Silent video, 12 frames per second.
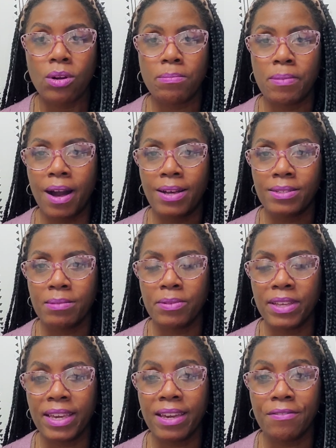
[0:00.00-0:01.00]
Or
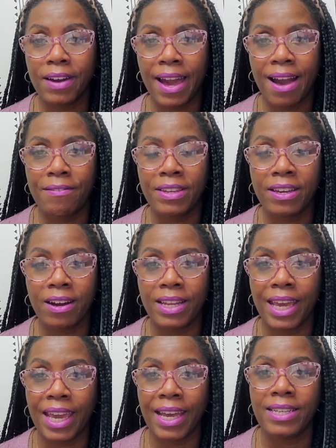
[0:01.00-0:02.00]
possibly, if I have any on
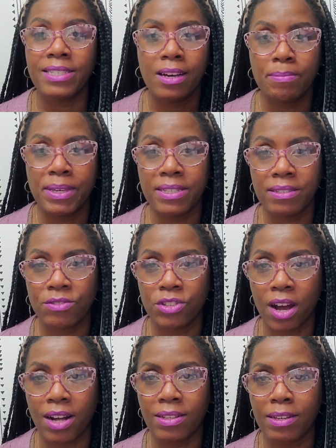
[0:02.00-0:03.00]
hand, a piece of
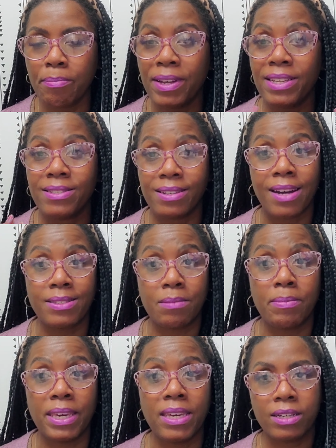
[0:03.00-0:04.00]
chocolate, but it's got
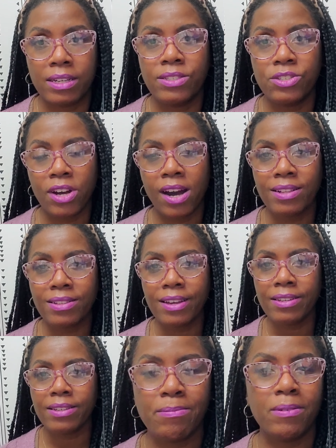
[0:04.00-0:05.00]
to be good
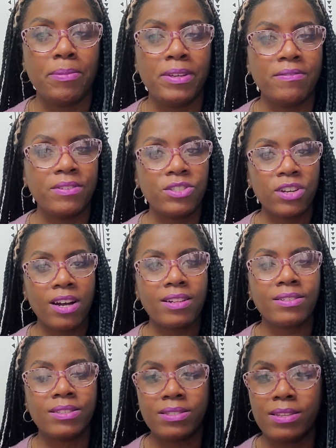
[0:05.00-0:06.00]
chocolate. I'm a bit of a
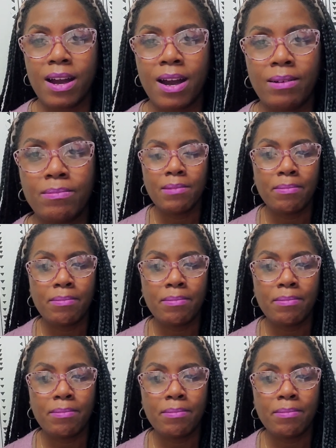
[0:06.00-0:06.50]
chocolate snob.